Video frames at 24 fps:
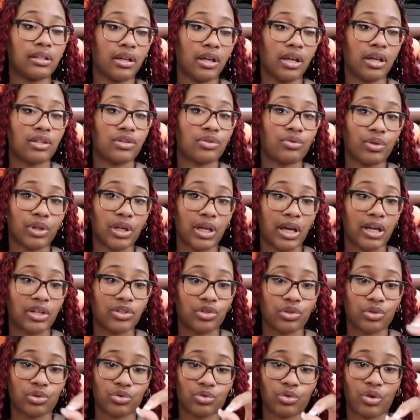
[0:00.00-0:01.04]
entering as
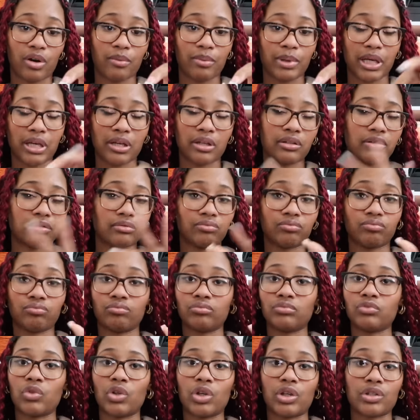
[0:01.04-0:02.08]
you're scrubbing,
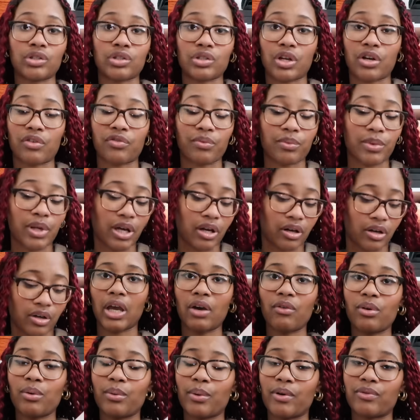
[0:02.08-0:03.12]
you can start from there.
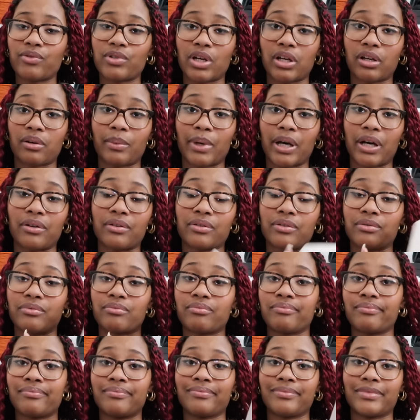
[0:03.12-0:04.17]
And we both talk about
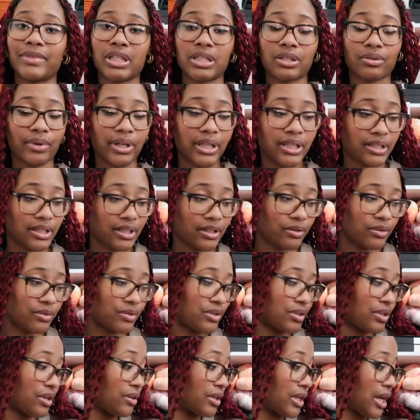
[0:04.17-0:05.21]
the Sorella needles.
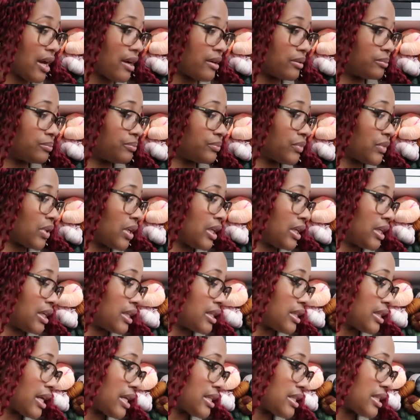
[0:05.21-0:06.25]
So yeah,
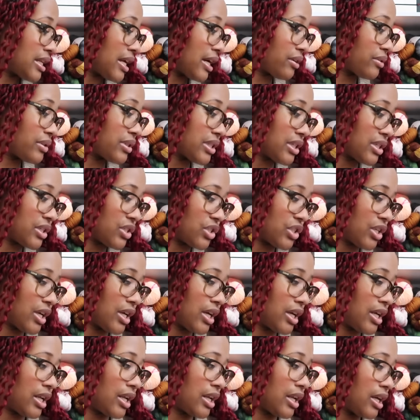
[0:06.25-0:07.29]
that's an
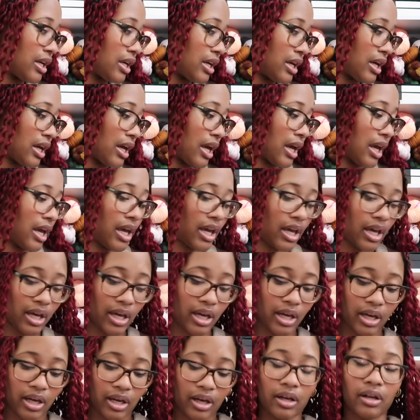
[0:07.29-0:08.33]
acquisition.
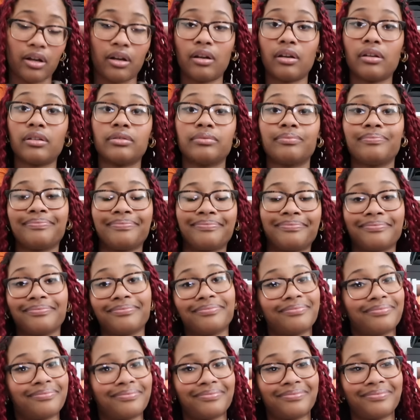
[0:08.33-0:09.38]
And
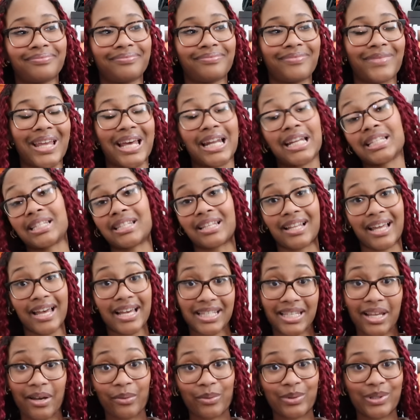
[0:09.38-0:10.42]
that is the
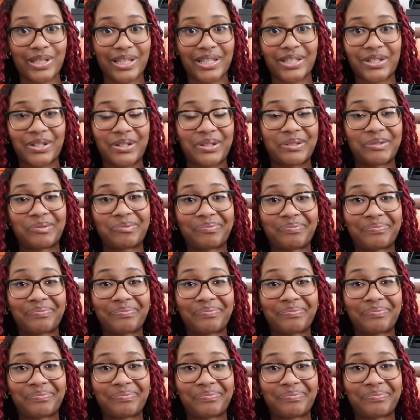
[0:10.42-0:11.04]
last acquisition.